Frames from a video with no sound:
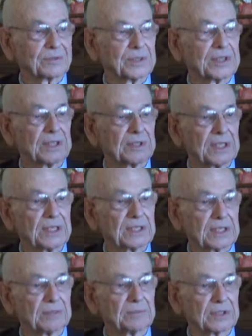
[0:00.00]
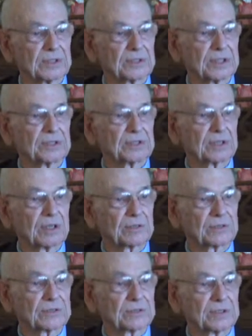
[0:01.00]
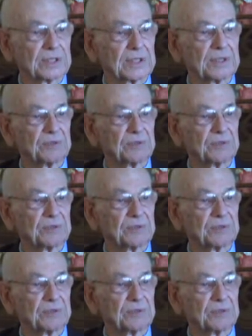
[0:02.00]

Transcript: when he did come to the church across the street,